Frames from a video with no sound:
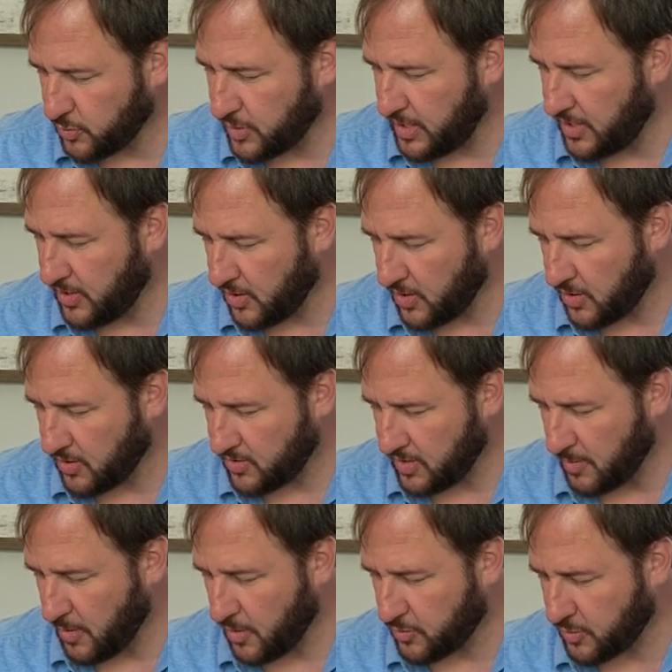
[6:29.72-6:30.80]
were here. They
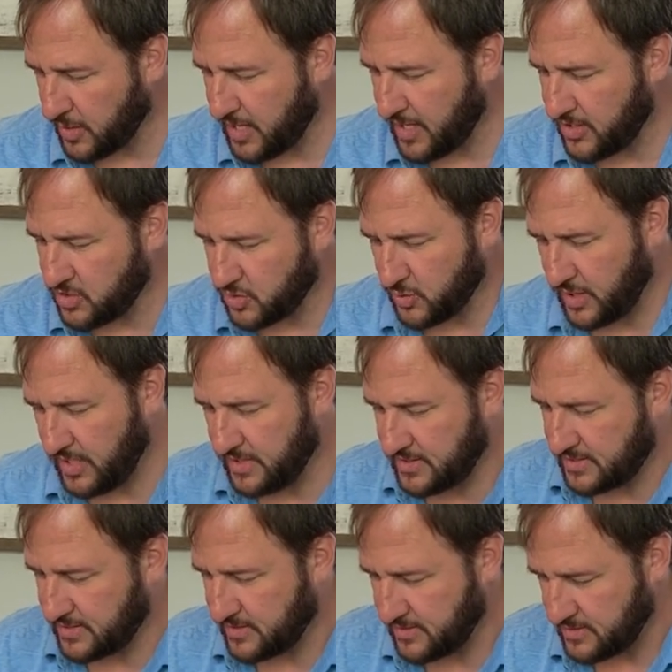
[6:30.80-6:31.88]
both were getting
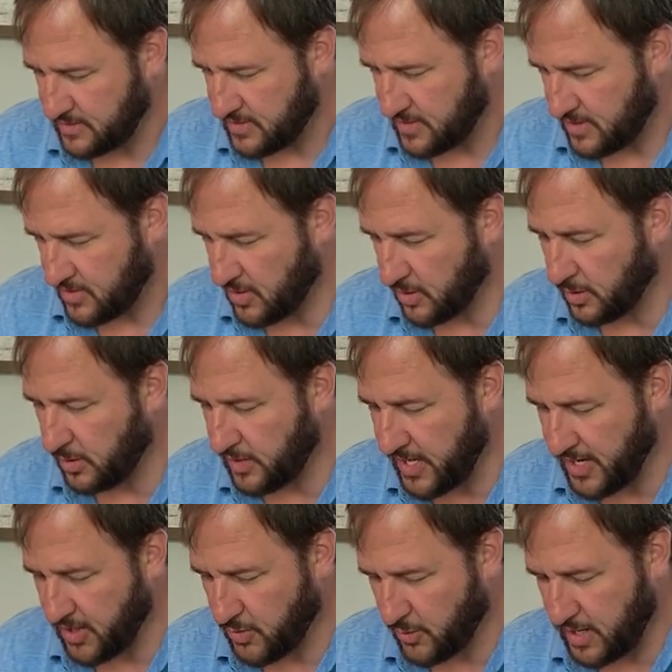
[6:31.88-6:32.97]
treats. They're
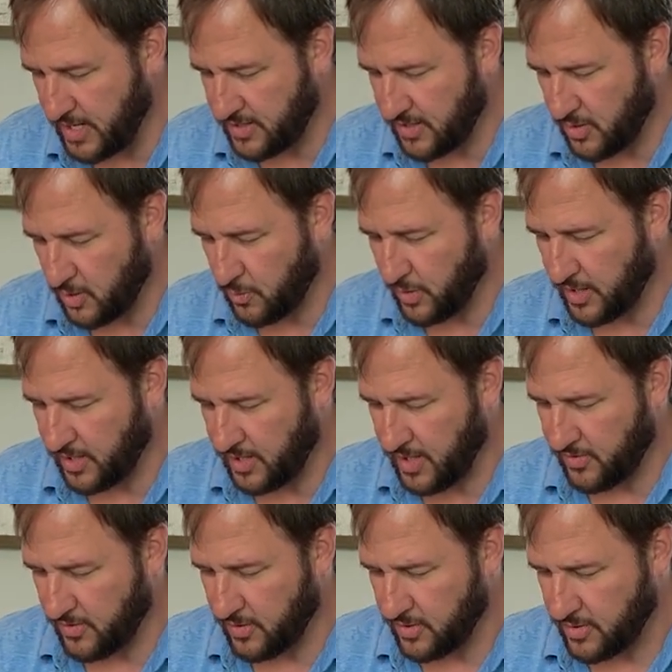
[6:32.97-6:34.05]
lingering near one
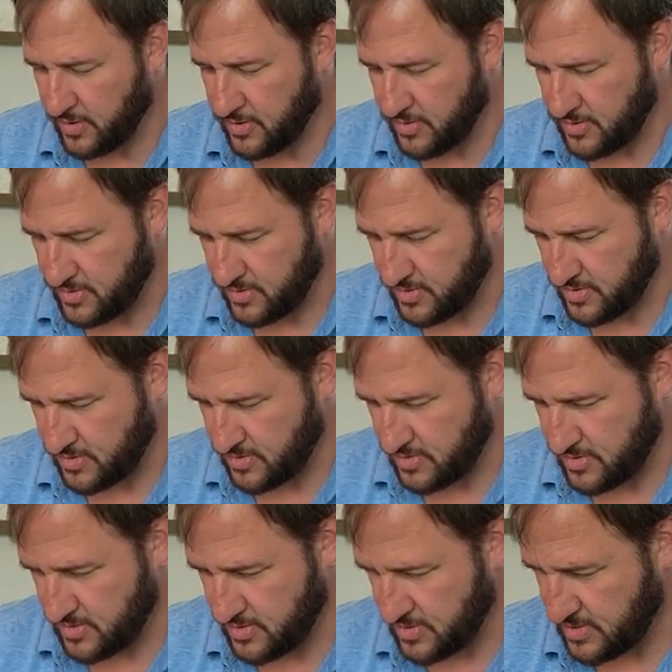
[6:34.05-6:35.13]
another
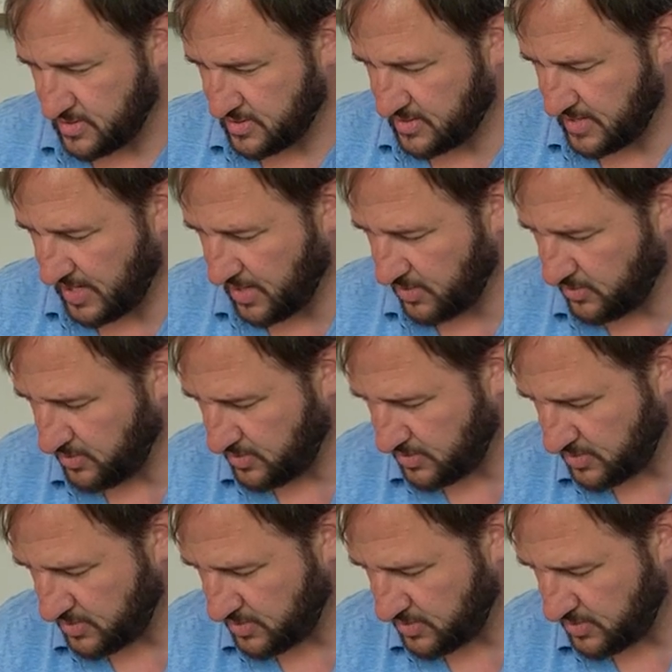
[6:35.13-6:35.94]
down,